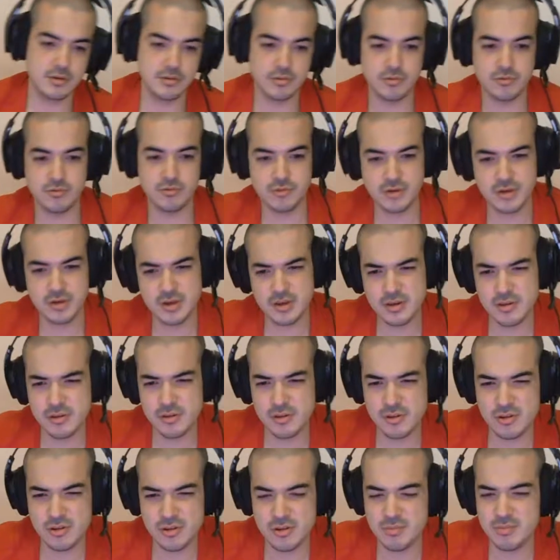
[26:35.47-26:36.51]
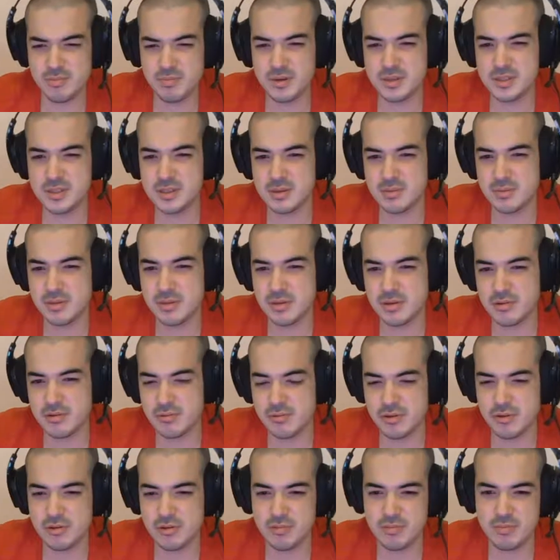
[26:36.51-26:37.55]
drilling shouldn't be something
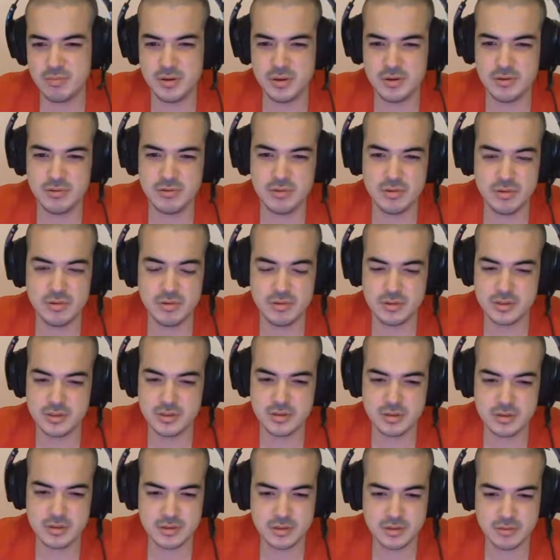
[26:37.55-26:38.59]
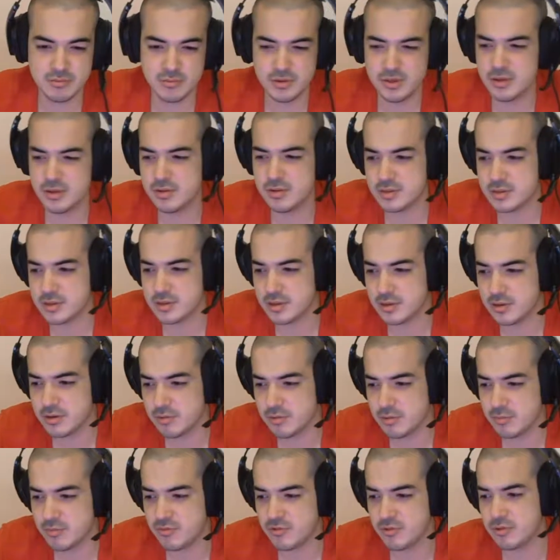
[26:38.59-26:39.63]
we should be doing using this. We need the study
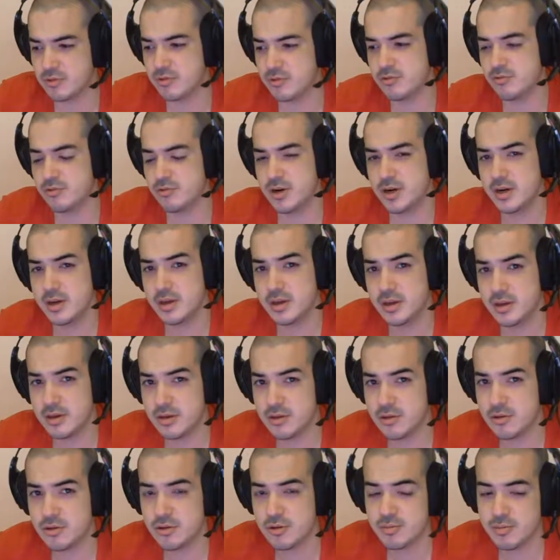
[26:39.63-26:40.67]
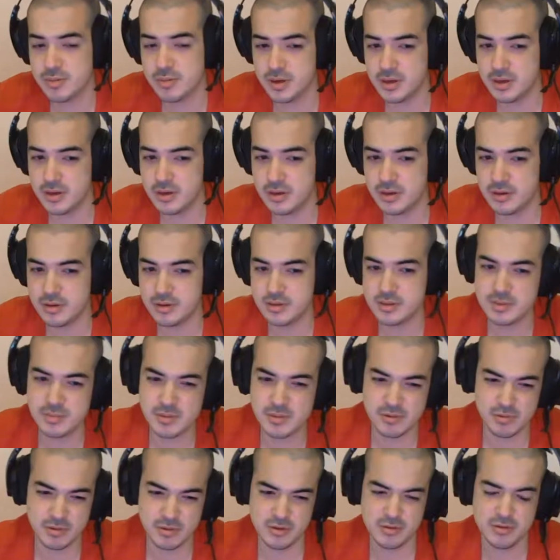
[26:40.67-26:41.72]
group for. Drilling should be
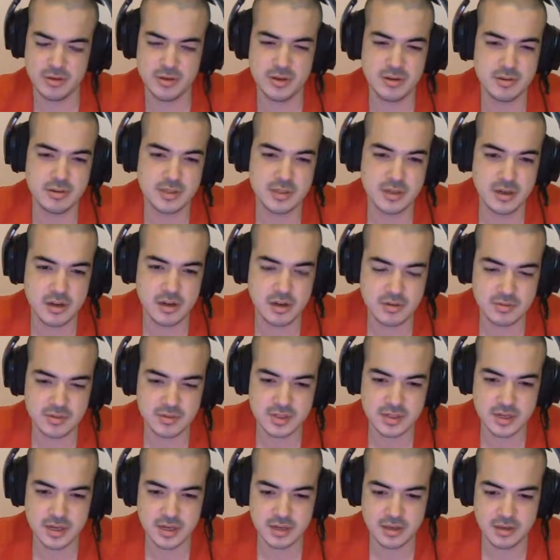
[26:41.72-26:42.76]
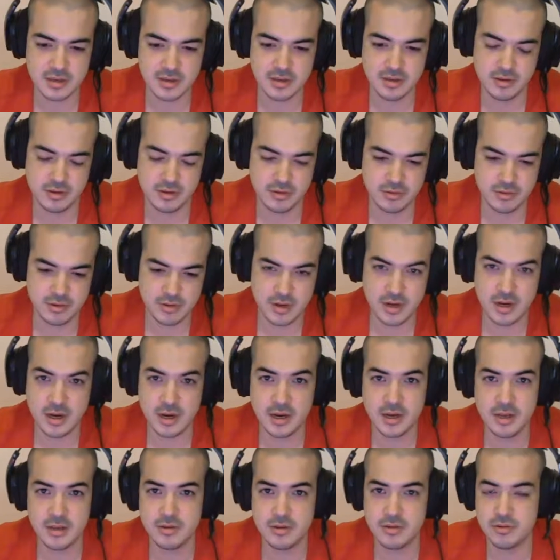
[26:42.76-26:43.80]
something we do on ourselves. Like,
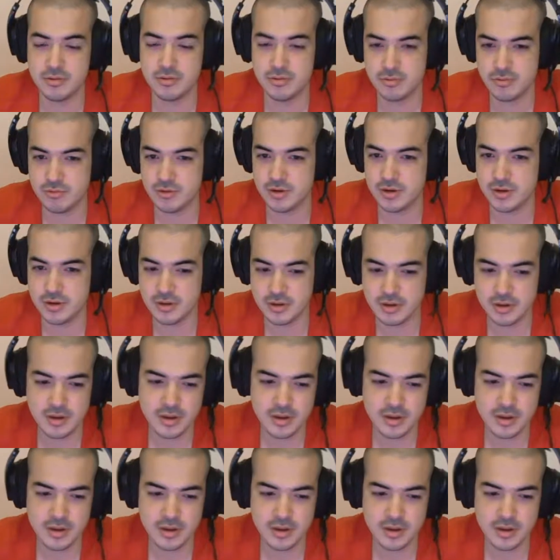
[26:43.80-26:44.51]
I do drilling